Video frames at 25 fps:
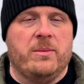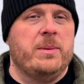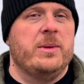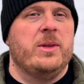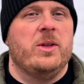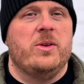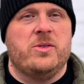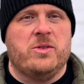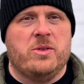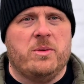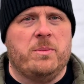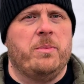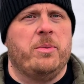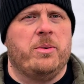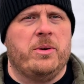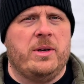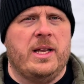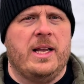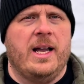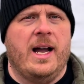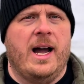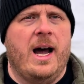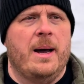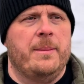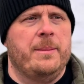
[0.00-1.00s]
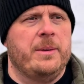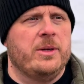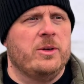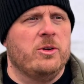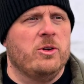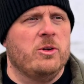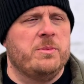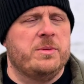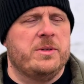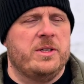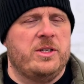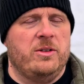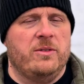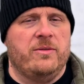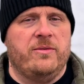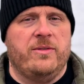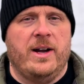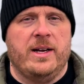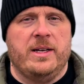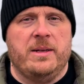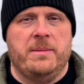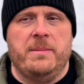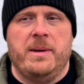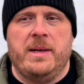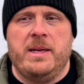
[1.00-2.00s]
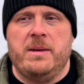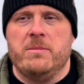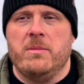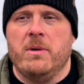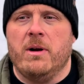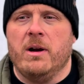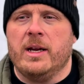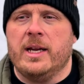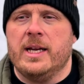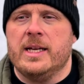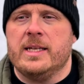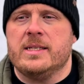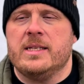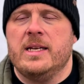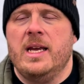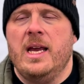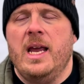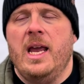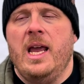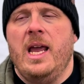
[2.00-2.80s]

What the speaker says: but those are pretty common groups that you'll find in many markets.